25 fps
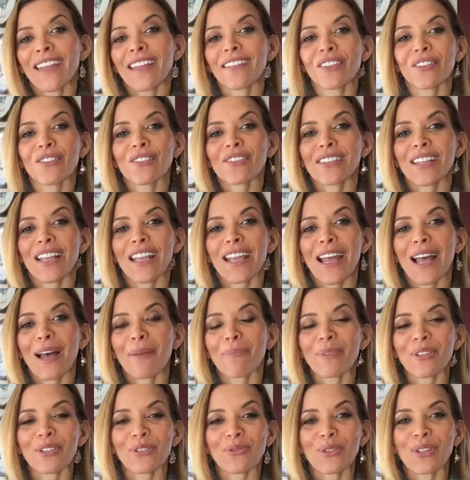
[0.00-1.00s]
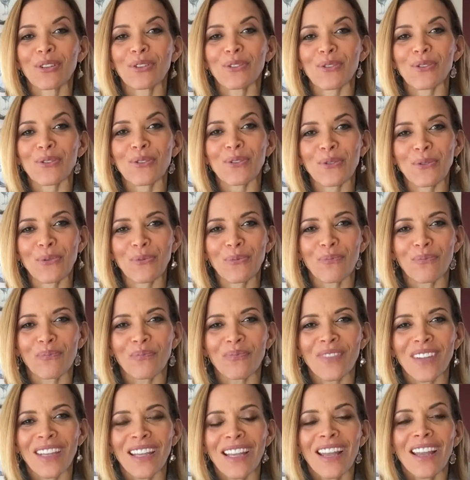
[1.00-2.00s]
that there's a gap between those two.
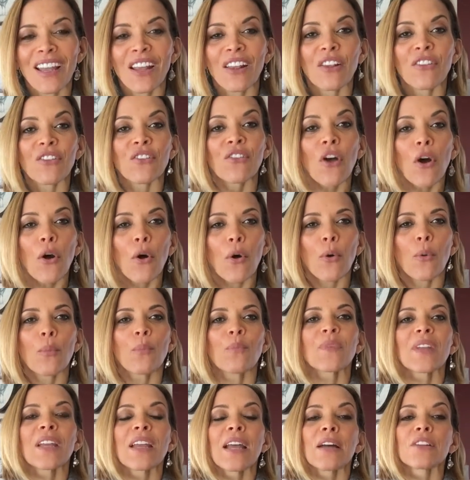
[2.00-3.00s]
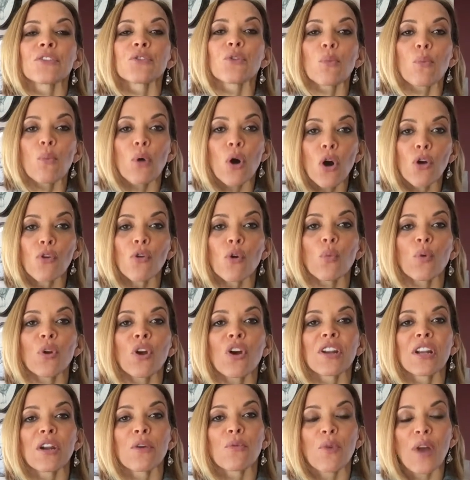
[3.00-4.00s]
So tomorrow we're
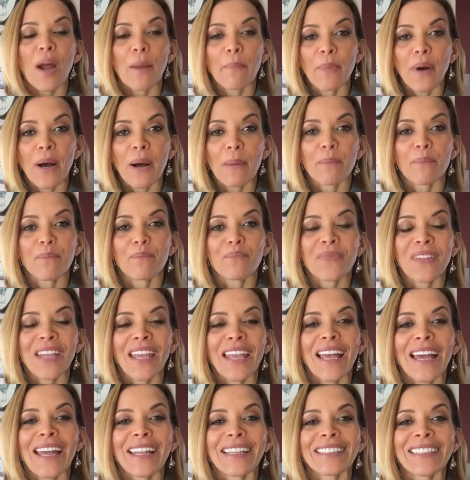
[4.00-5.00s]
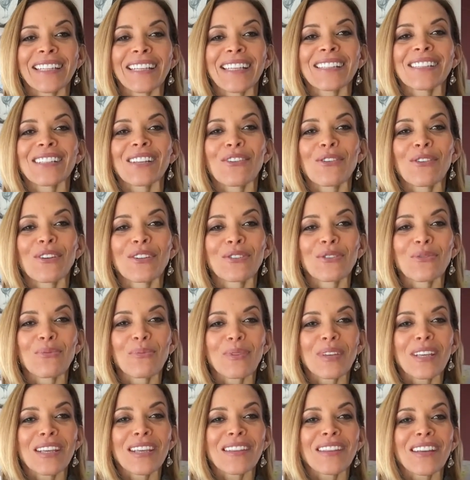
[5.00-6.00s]
going to wrap up, and it's going to
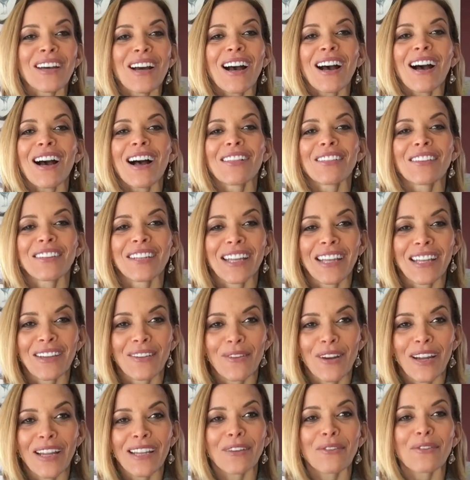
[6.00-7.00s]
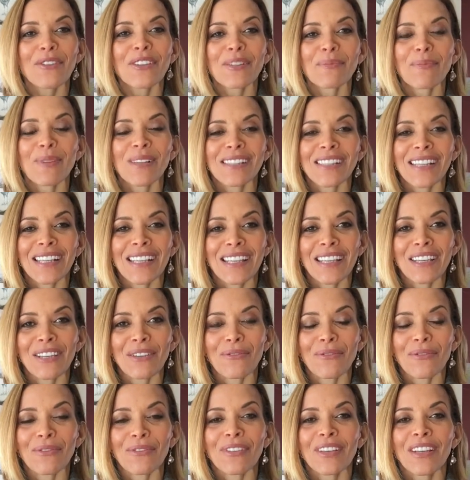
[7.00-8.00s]
be the holiday, right? Christmas
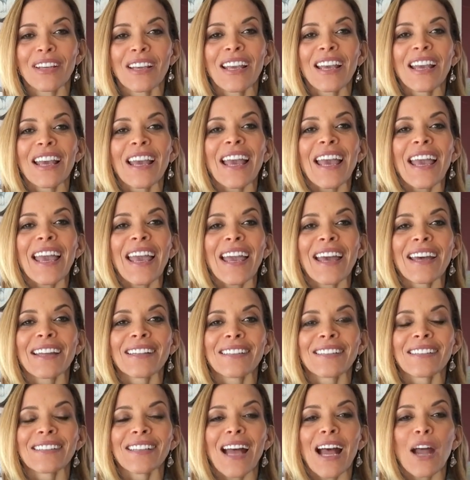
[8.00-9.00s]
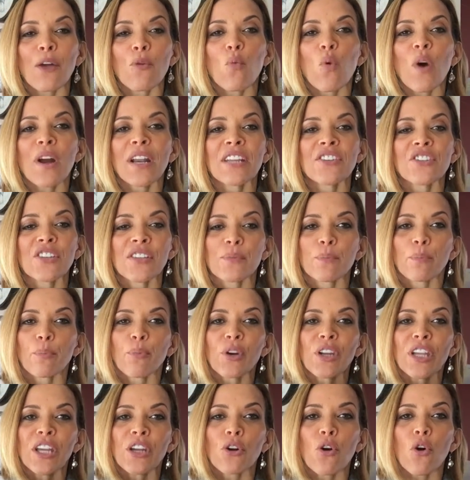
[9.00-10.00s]
Eve. And I want to just
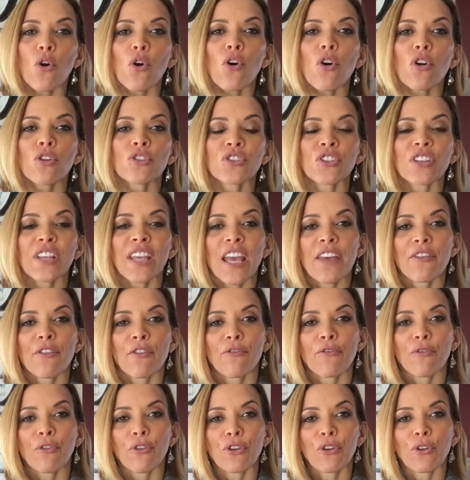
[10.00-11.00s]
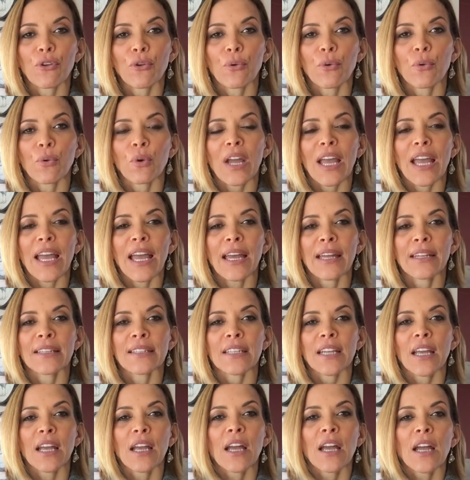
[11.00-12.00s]
bring it all together for you.
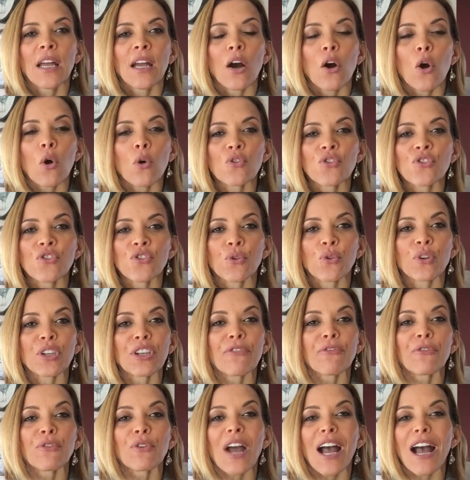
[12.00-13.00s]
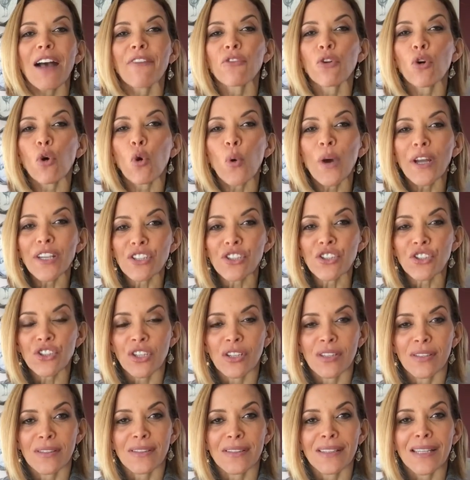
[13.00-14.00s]
And also, if you have
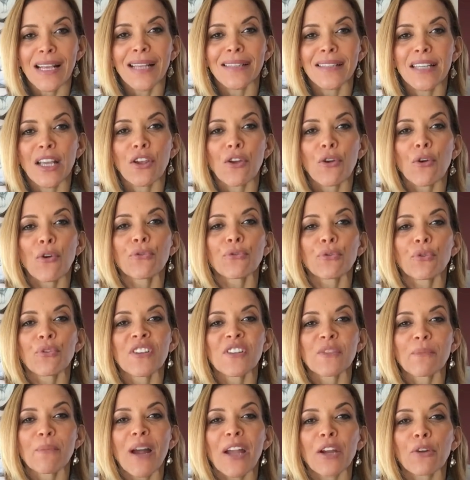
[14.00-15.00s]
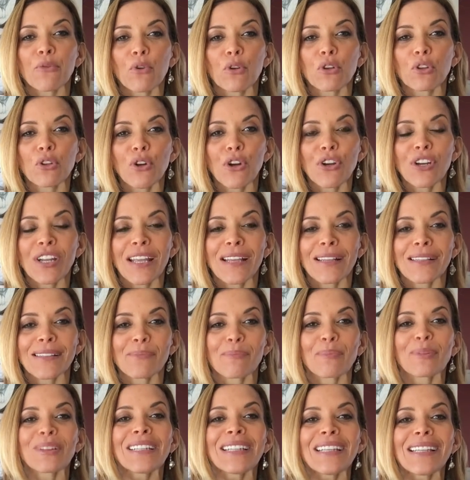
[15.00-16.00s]
questions as I go through these micro learnings,
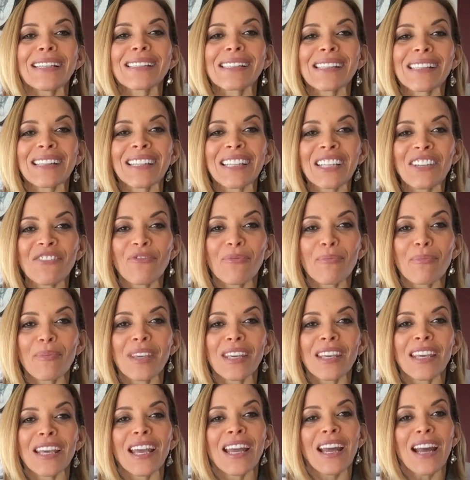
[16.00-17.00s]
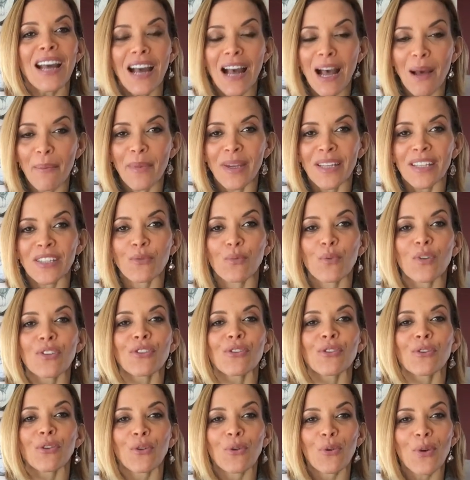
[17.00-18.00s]
please leave me a comment with
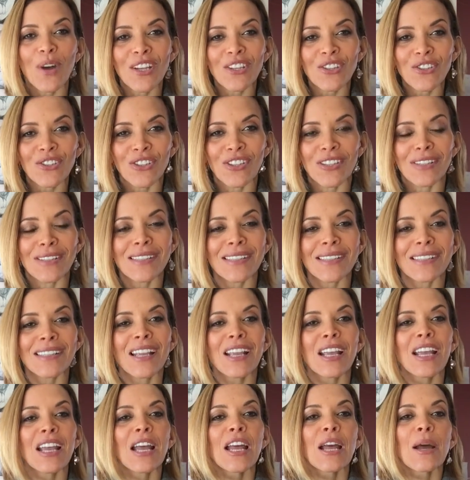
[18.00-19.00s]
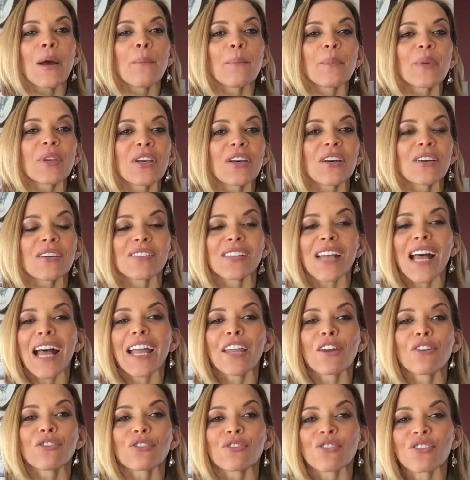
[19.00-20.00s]
your questions, because
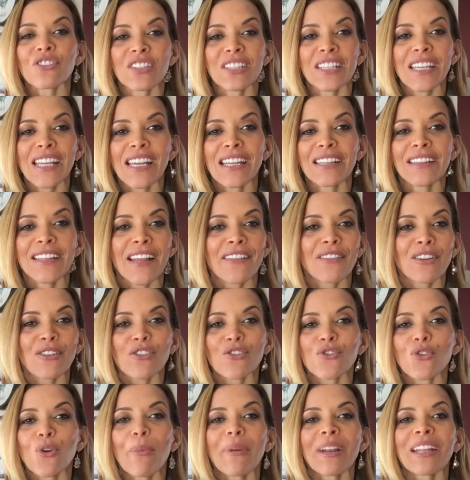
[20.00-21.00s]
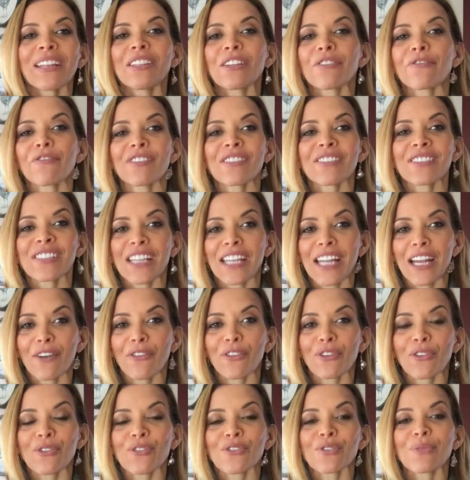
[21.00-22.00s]
I understand that there's so many different
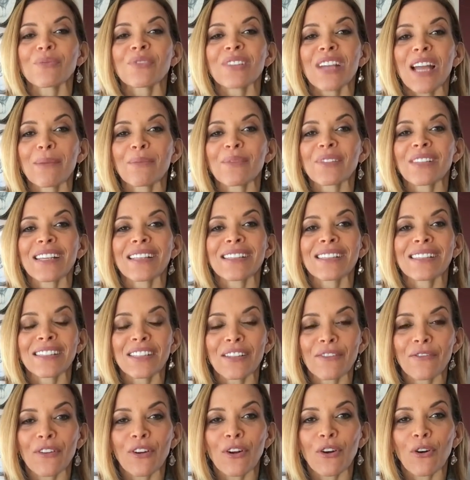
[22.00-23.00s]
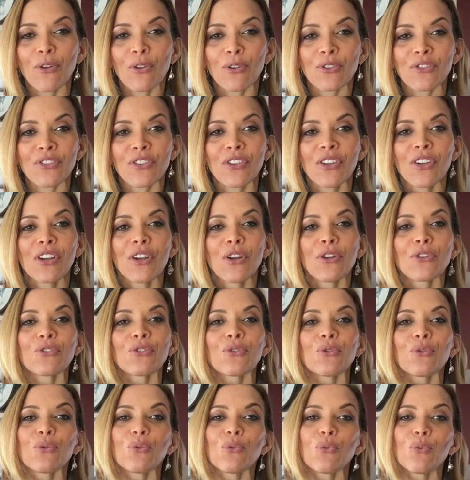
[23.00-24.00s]
scenarios. Sometimes it's difficult
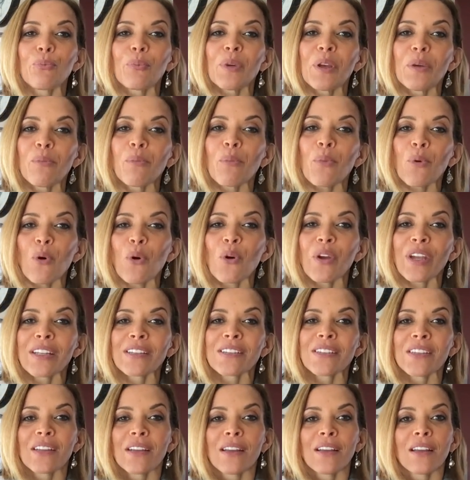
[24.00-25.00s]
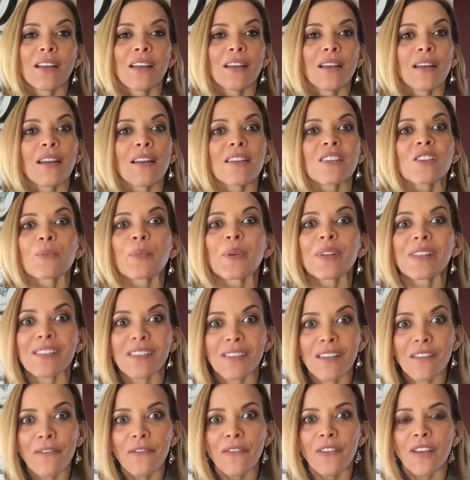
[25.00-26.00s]
to pinpoint a
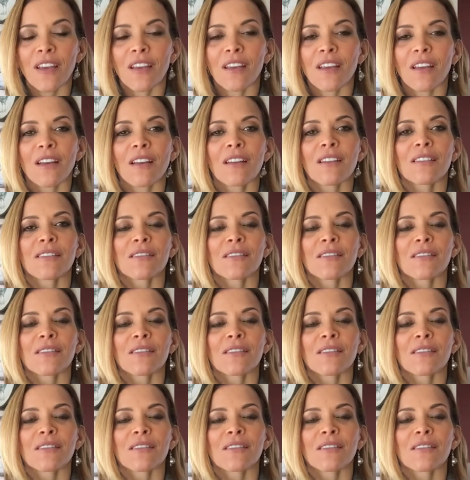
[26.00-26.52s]
specific